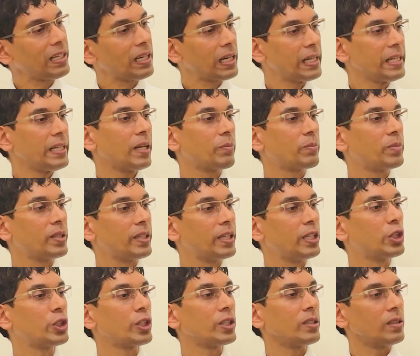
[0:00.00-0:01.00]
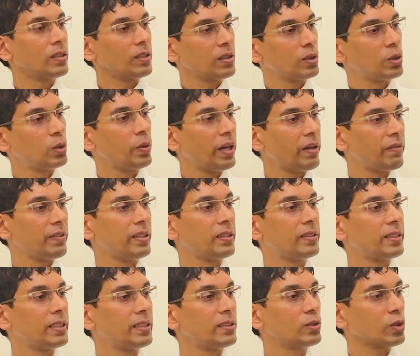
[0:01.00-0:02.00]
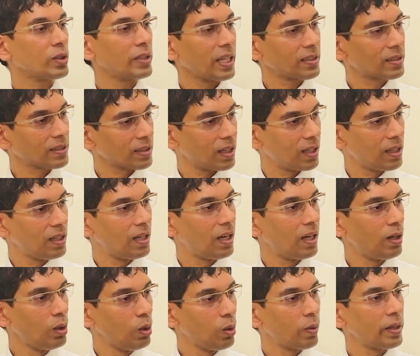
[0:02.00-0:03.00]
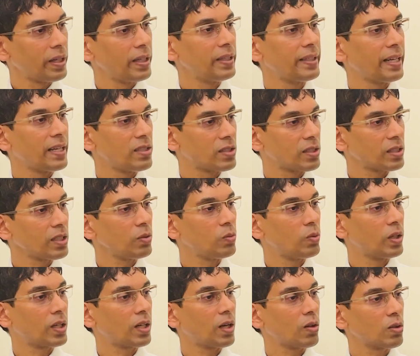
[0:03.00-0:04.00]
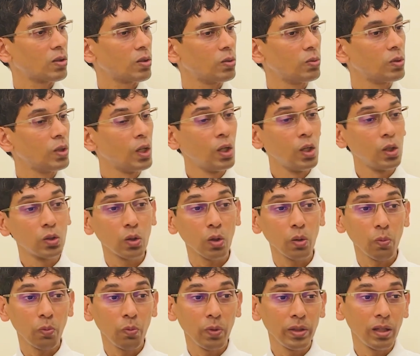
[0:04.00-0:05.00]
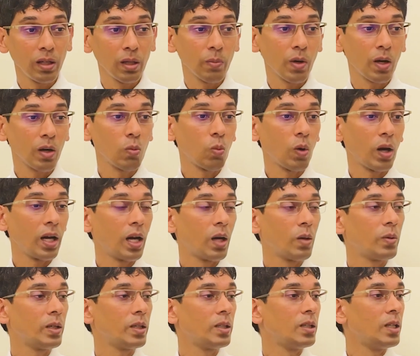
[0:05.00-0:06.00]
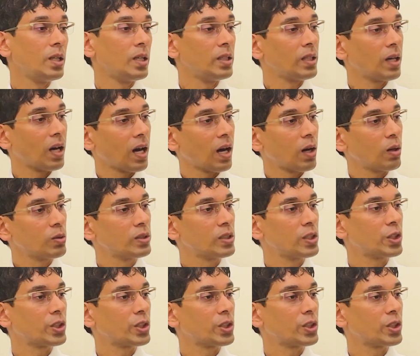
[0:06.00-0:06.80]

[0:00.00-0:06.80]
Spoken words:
clean up the kitchen, do everything. So that's a lower intensity workout too. So within about 1 hour, your house is